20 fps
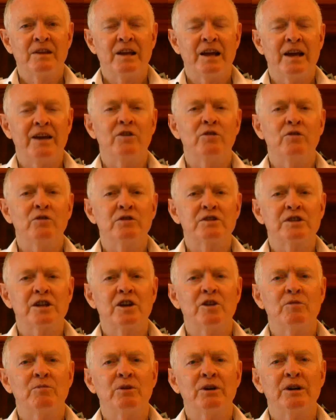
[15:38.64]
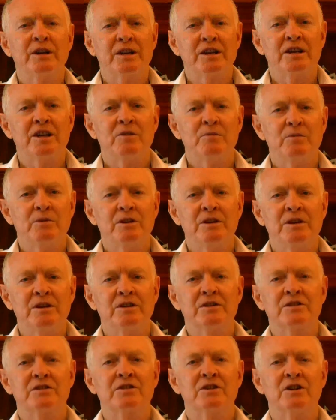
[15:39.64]
and also by keeping
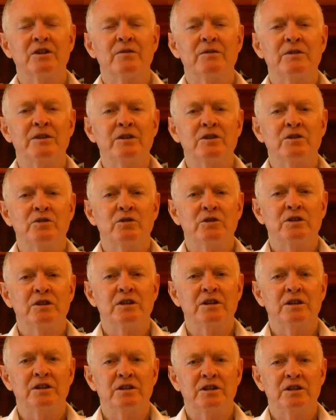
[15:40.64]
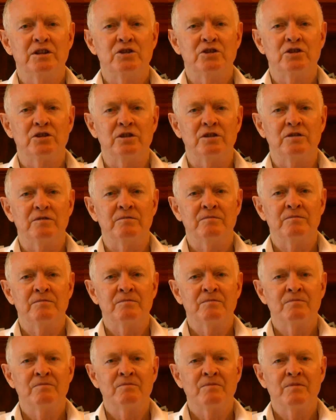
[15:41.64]
yourself in good condition.
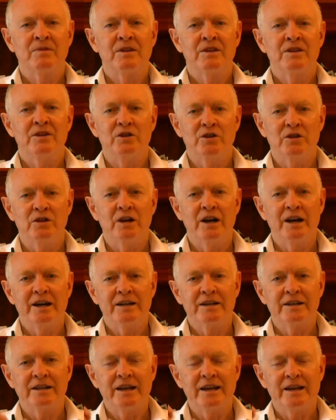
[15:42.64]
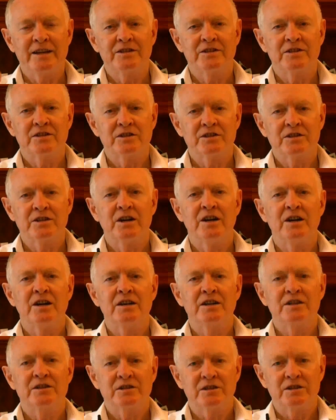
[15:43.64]
You like
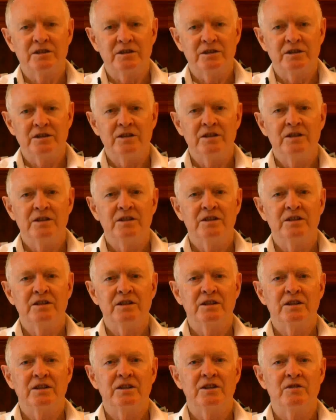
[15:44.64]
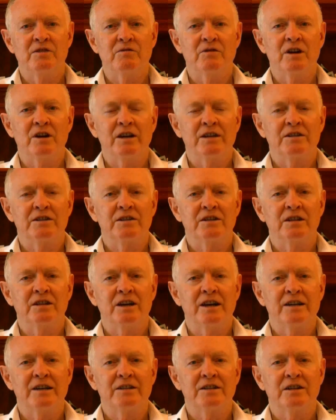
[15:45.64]
exercise and you
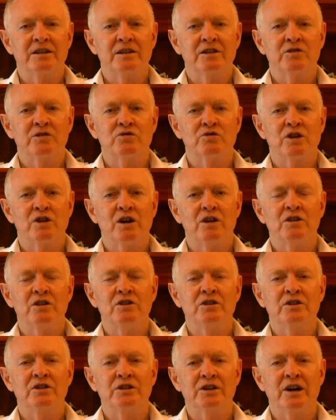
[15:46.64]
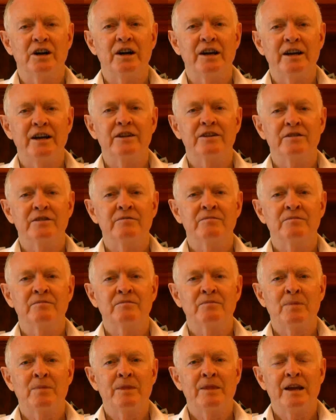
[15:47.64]
like to control your diet,
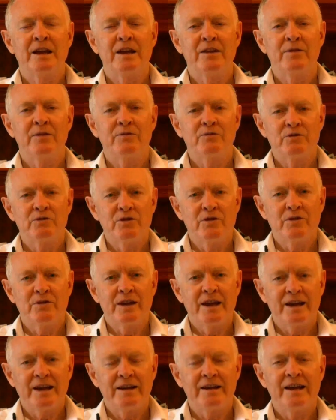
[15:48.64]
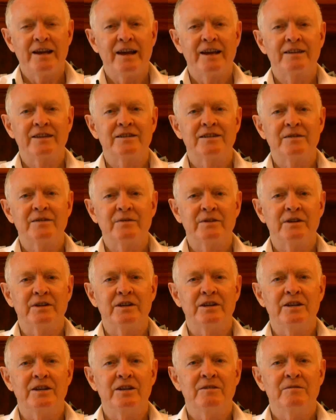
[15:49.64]
and through that
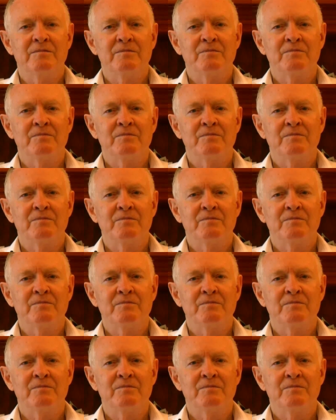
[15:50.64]
activity